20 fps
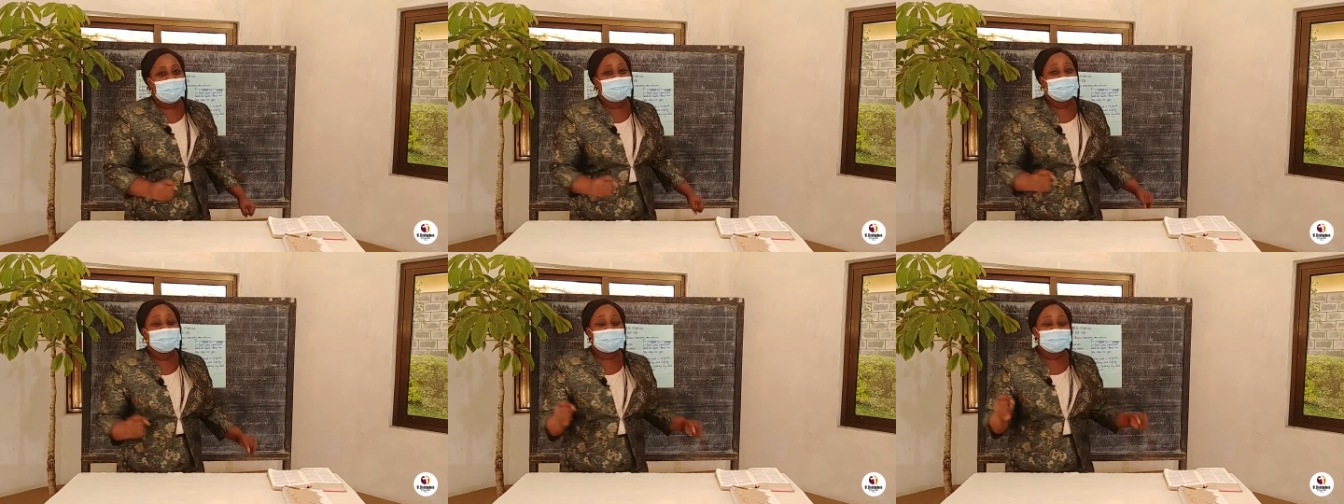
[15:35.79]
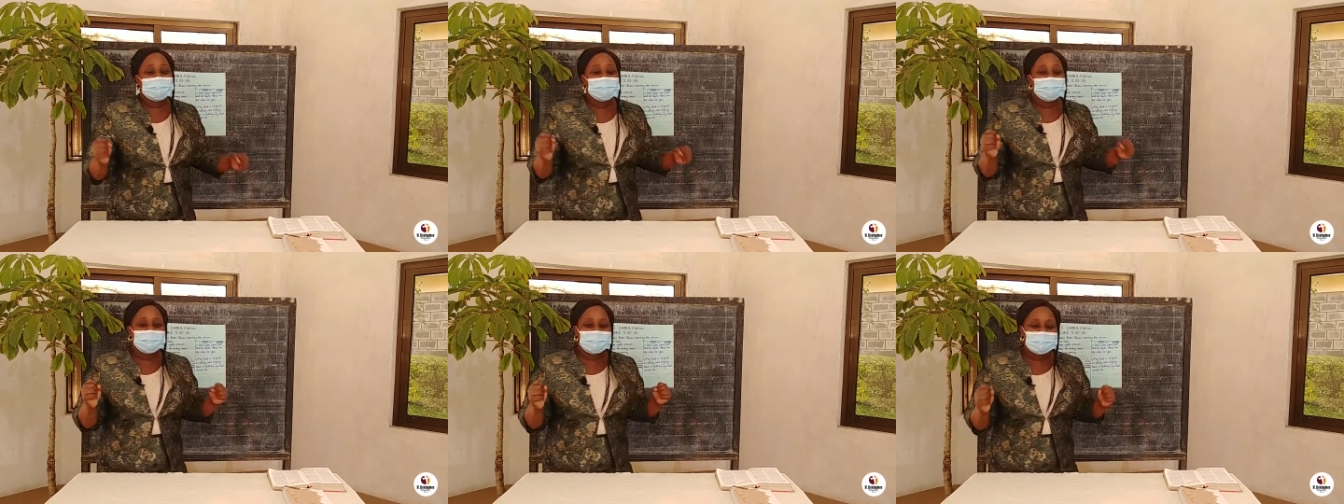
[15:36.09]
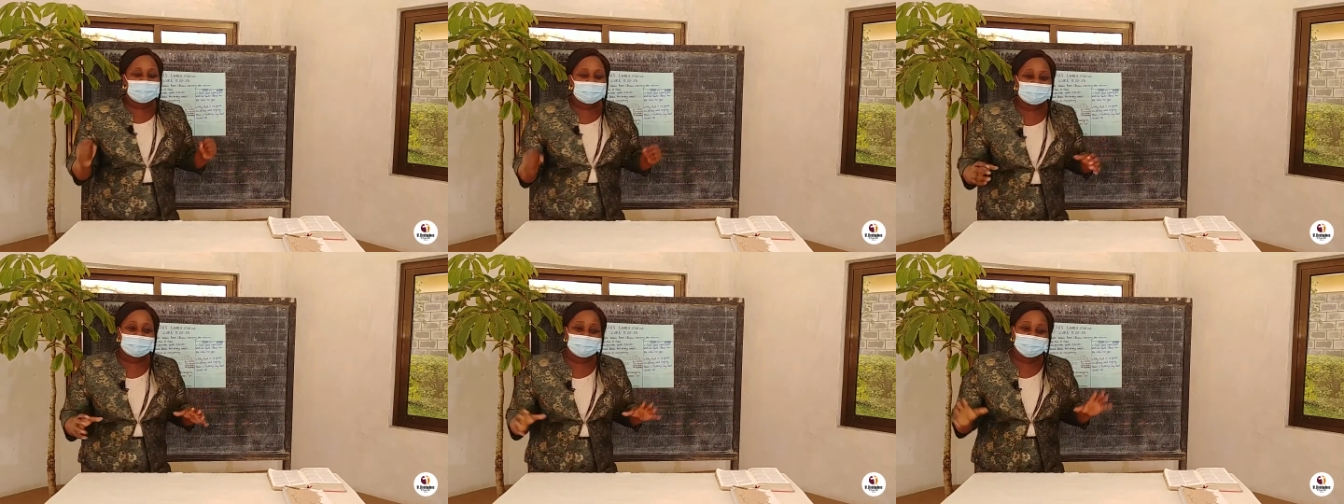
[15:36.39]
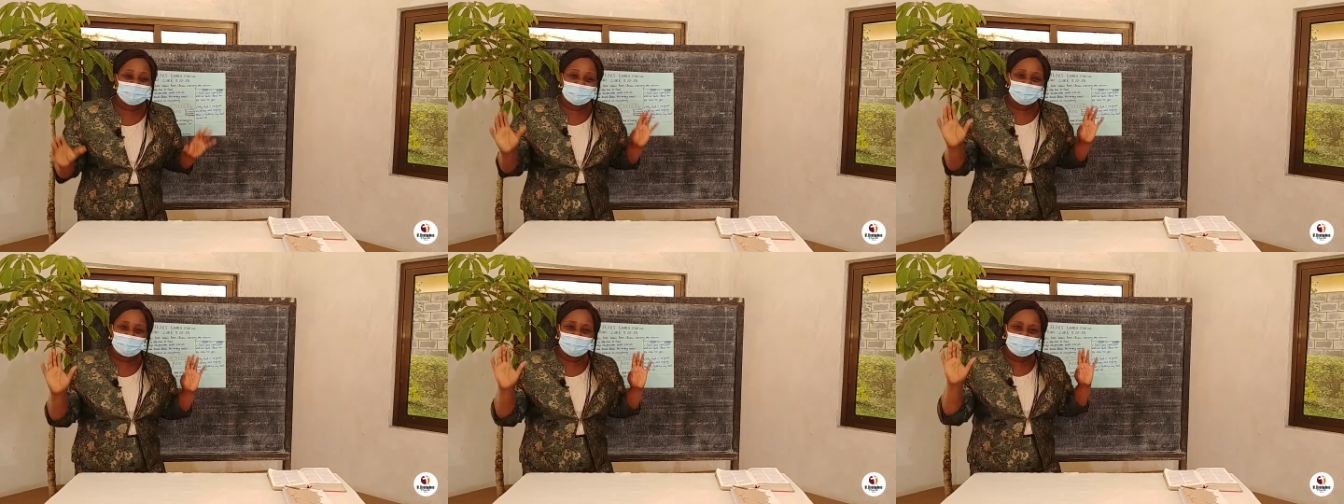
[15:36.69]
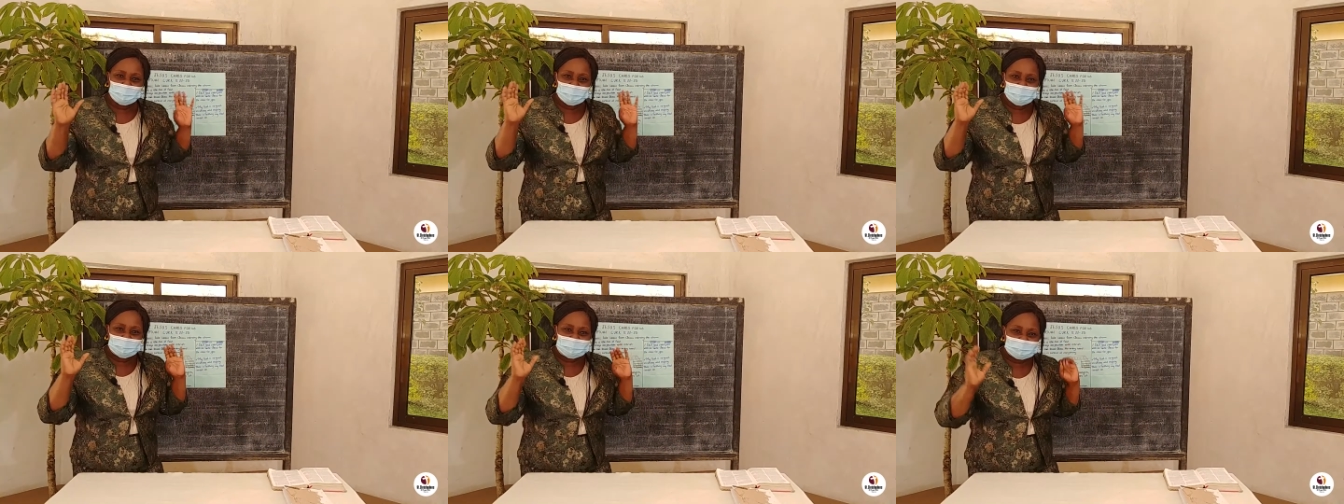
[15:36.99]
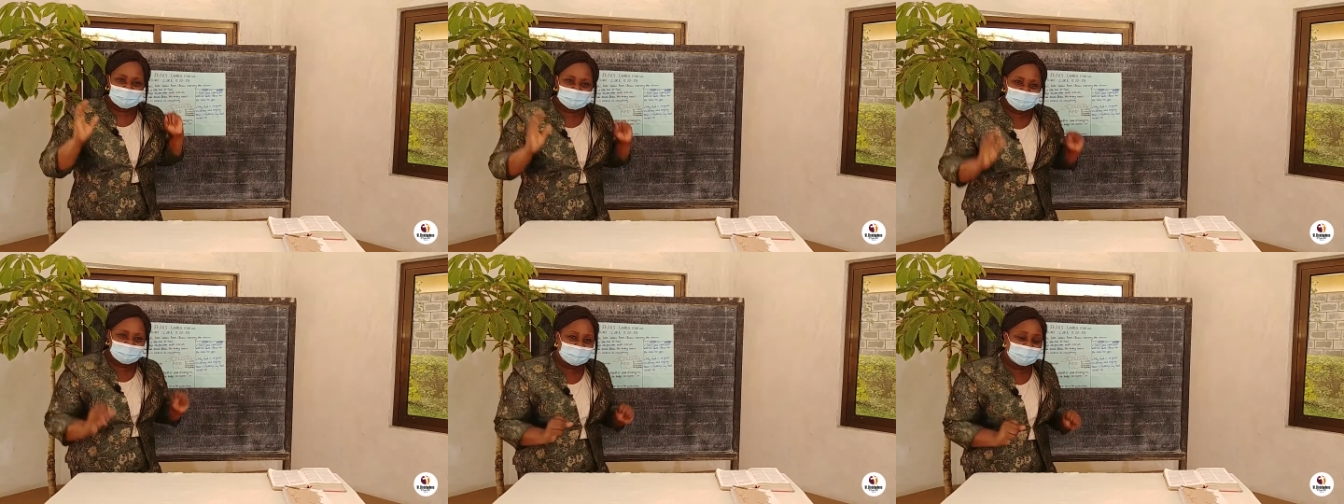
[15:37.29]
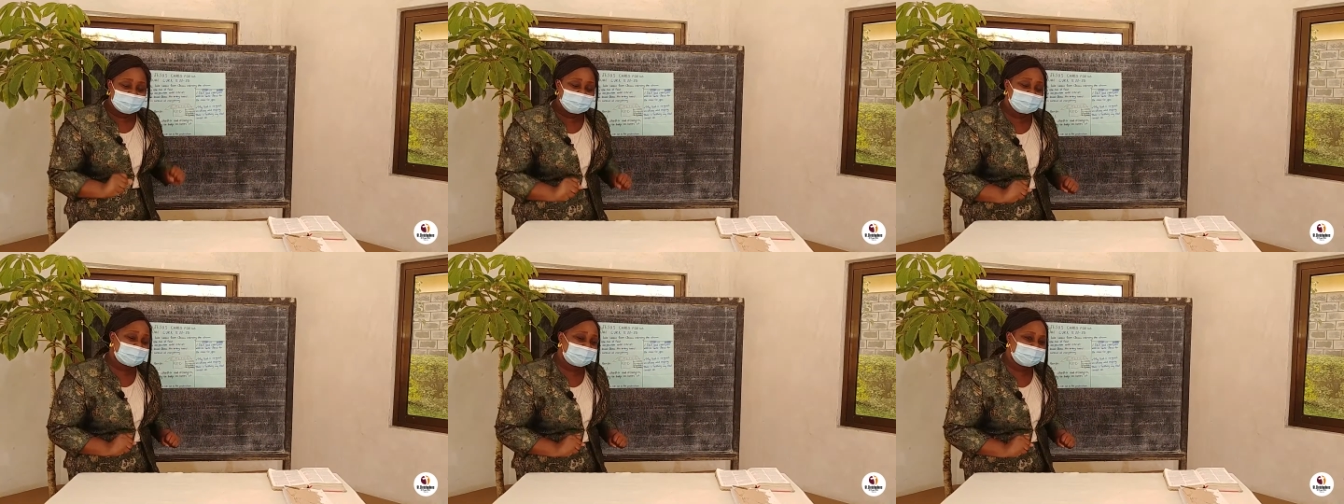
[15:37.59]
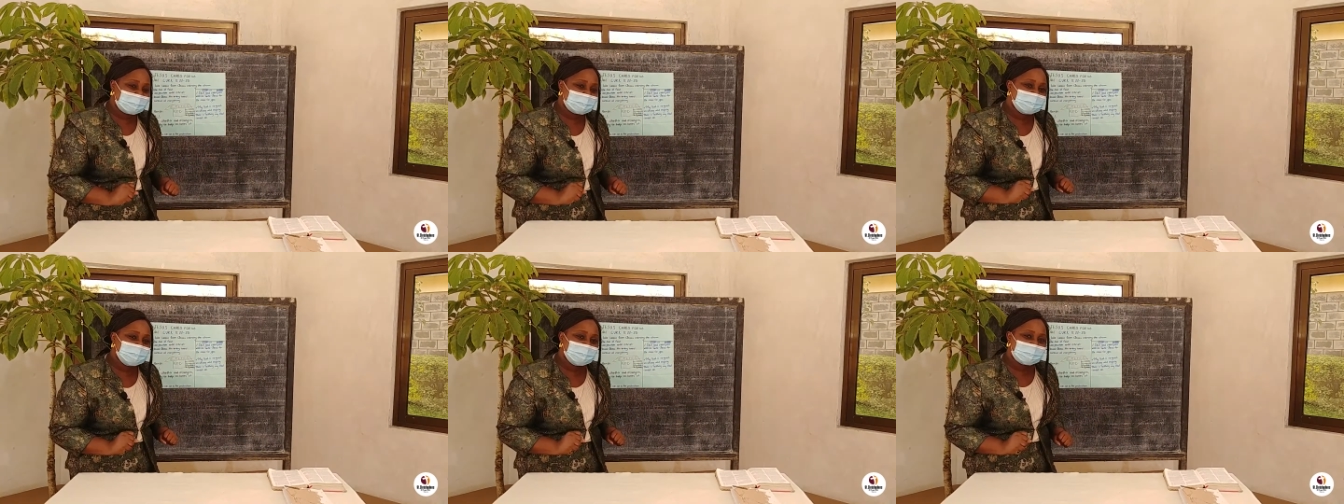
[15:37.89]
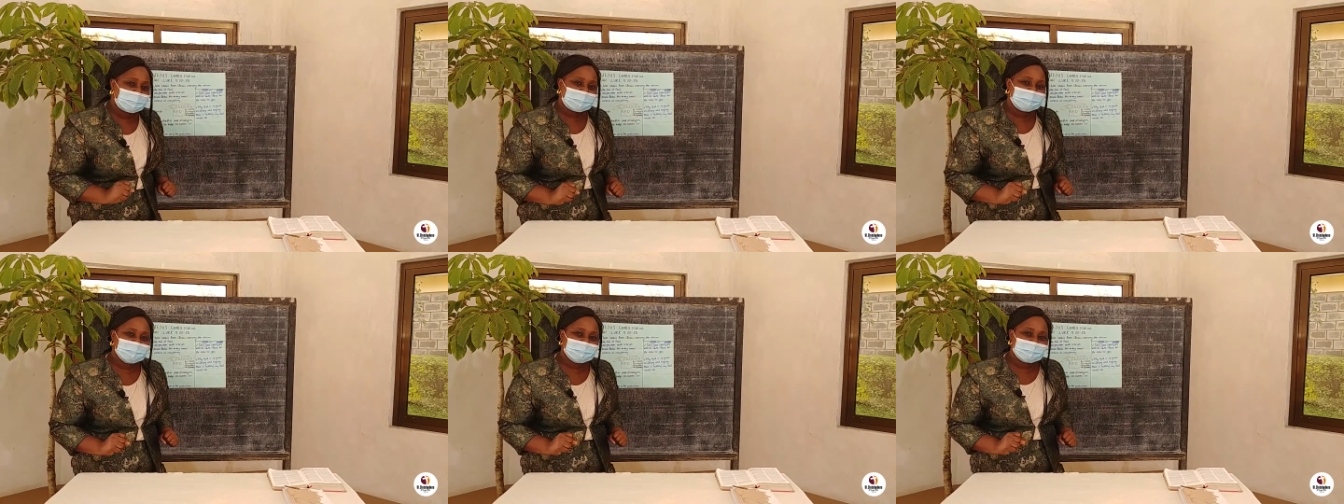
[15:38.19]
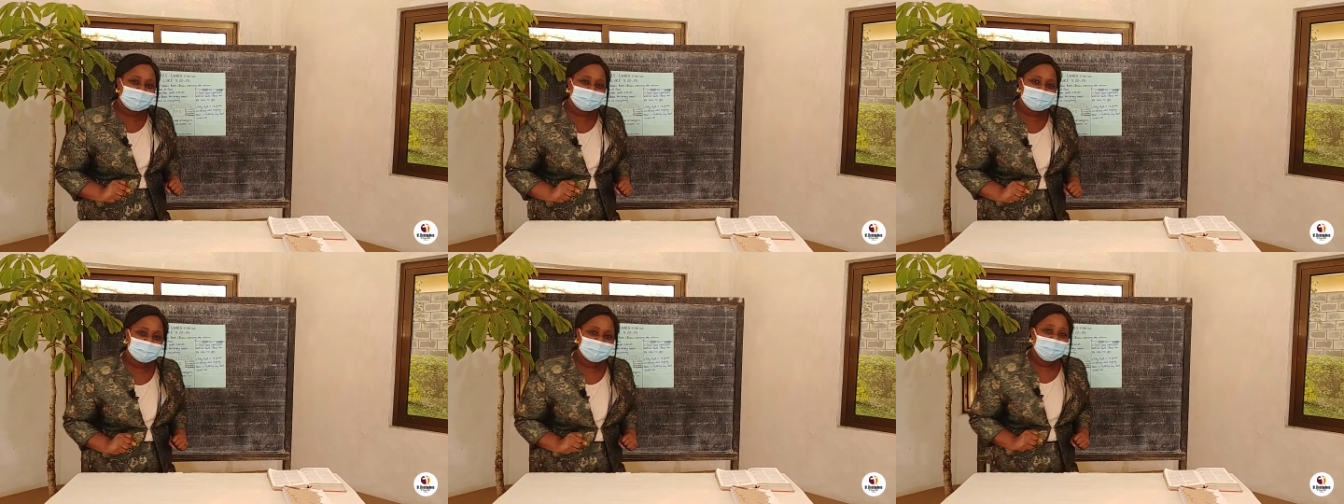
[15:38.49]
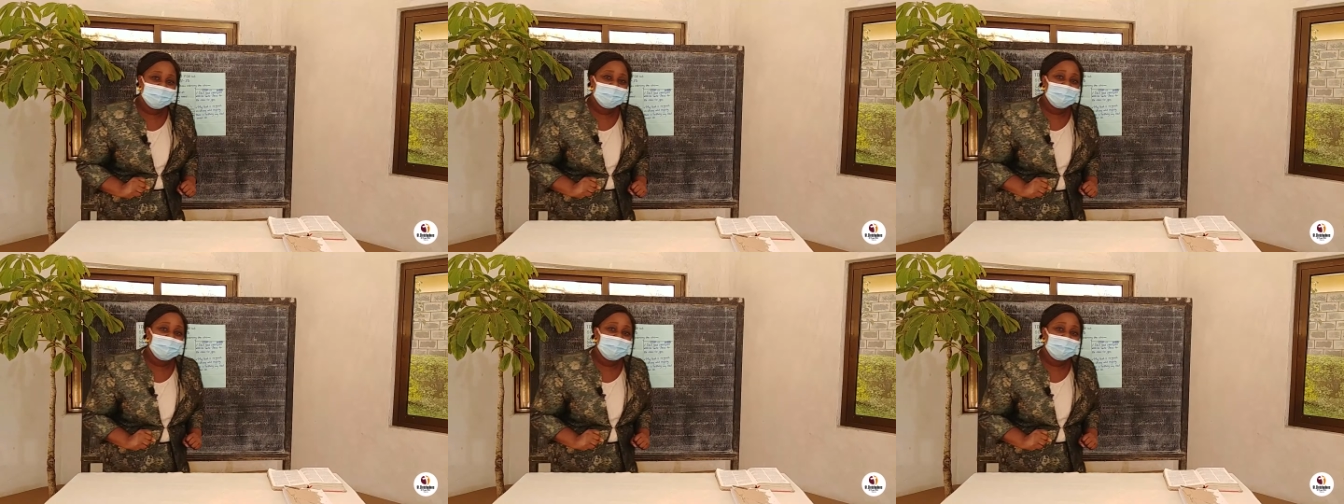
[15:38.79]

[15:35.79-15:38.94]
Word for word: I want us to sing this song we always sing in Sunday school that says,